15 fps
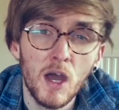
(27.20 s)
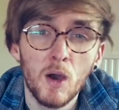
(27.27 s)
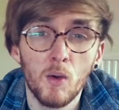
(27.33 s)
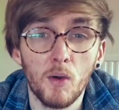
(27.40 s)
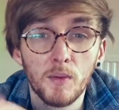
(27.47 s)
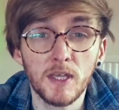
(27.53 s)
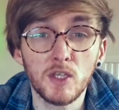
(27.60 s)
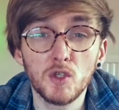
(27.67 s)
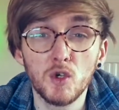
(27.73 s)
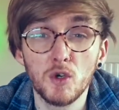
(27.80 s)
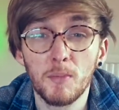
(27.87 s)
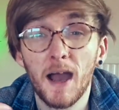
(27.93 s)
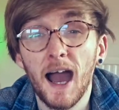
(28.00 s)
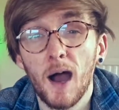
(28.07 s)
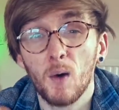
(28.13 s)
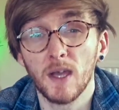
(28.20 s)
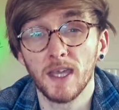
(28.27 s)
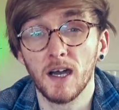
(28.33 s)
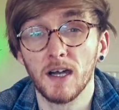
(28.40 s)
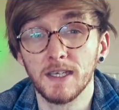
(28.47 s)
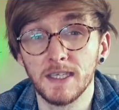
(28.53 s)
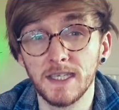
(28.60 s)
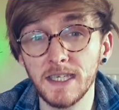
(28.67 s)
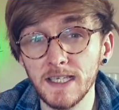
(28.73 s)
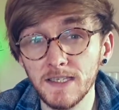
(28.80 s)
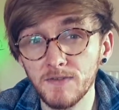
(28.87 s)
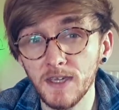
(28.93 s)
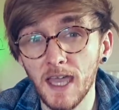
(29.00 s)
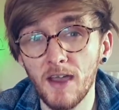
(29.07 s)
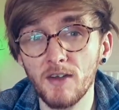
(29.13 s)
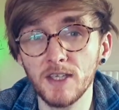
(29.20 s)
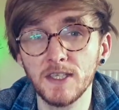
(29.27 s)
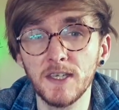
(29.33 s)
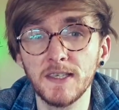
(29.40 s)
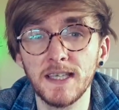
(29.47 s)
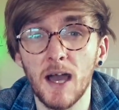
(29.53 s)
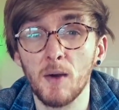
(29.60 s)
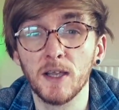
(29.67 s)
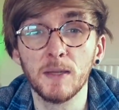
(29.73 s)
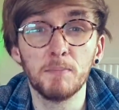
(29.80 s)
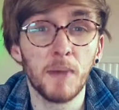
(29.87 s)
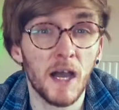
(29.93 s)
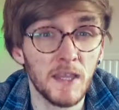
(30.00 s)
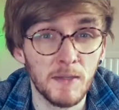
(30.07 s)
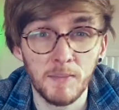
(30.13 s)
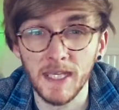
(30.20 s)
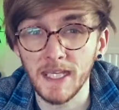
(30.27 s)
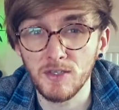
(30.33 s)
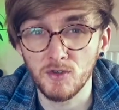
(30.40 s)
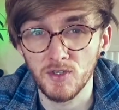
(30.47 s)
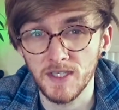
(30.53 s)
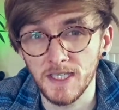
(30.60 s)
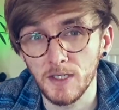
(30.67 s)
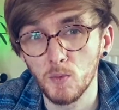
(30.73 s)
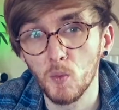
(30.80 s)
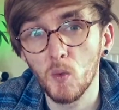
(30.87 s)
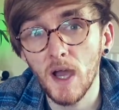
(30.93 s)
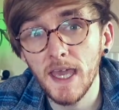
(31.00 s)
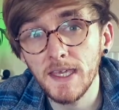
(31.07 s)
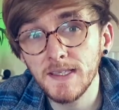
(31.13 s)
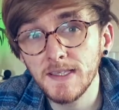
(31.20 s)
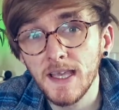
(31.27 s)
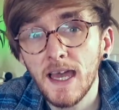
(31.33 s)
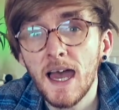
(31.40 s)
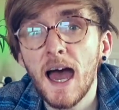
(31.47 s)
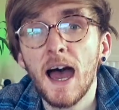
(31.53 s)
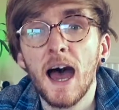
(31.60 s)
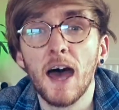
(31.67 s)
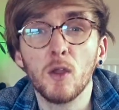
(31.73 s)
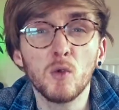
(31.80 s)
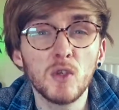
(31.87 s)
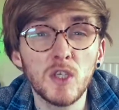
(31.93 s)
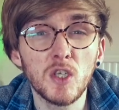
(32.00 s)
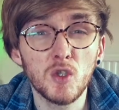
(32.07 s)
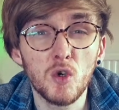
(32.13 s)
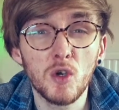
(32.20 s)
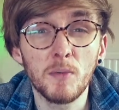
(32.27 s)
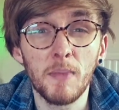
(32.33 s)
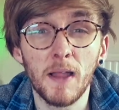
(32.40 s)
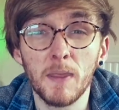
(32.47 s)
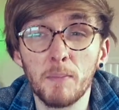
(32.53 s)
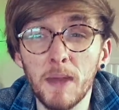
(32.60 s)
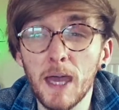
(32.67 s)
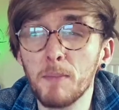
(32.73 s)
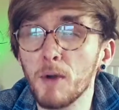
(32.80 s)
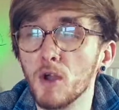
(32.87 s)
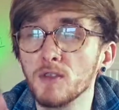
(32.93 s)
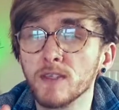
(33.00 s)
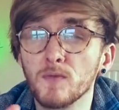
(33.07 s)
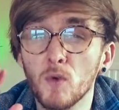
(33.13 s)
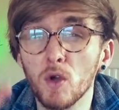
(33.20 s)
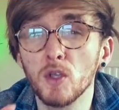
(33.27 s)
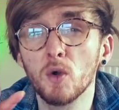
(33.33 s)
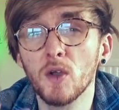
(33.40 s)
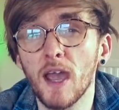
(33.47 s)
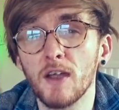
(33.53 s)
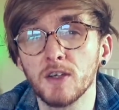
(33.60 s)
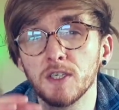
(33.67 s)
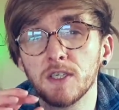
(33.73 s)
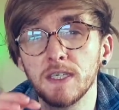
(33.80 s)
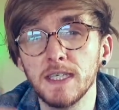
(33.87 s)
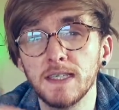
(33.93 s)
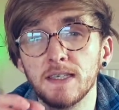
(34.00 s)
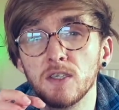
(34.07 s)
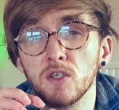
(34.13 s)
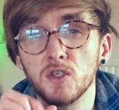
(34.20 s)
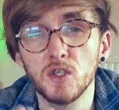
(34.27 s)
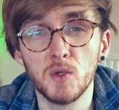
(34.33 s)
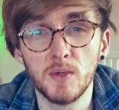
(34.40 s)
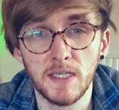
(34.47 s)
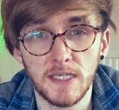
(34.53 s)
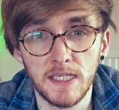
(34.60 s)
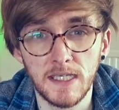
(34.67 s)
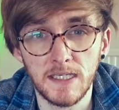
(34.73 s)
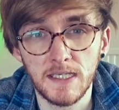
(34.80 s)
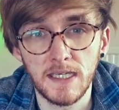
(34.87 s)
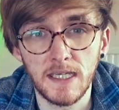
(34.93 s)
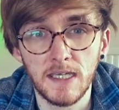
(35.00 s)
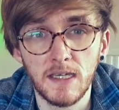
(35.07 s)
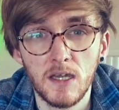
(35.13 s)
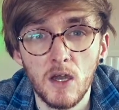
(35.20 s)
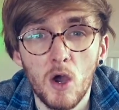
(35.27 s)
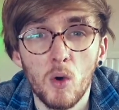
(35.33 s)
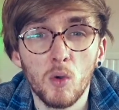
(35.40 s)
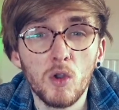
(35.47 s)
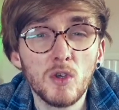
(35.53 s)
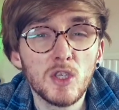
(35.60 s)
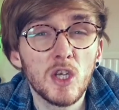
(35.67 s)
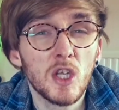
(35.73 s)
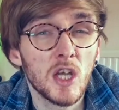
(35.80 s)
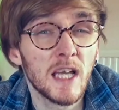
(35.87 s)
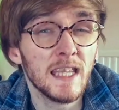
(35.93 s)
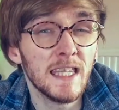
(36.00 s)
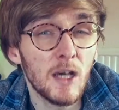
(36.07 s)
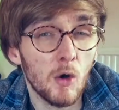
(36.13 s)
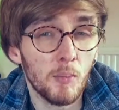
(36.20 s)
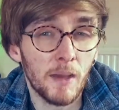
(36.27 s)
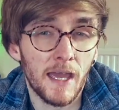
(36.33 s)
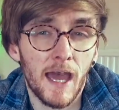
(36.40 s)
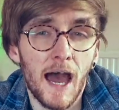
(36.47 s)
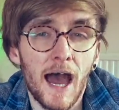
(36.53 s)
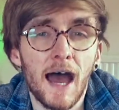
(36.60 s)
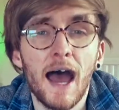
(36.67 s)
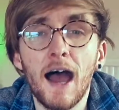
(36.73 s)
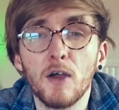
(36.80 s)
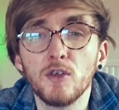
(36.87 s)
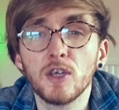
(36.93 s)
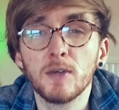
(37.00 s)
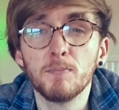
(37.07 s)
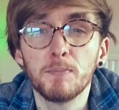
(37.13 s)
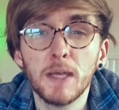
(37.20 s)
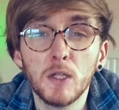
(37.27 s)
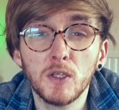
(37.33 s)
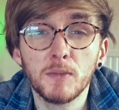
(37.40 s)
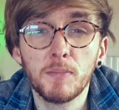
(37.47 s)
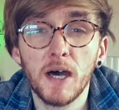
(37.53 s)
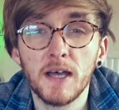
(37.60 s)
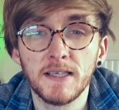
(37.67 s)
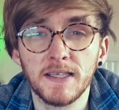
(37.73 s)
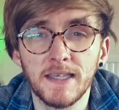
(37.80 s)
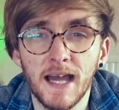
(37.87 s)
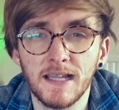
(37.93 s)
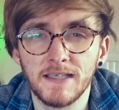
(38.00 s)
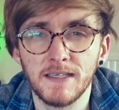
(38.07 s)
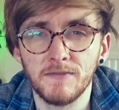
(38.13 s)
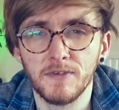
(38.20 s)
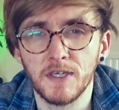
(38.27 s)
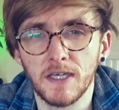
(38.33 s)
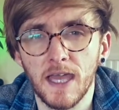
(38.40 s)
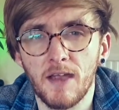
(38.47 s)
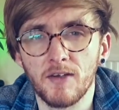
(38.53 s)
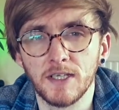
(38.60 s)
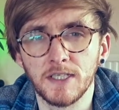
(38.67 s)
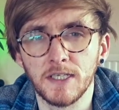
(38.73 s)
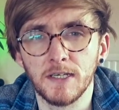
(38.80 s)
where we're going to talk about how I get ideas for characters, how I combine them in interesting ways, and also talk about the bare bones of what your character needs to do in D&D. We'll also look a little bit at how you can build a personality for your character.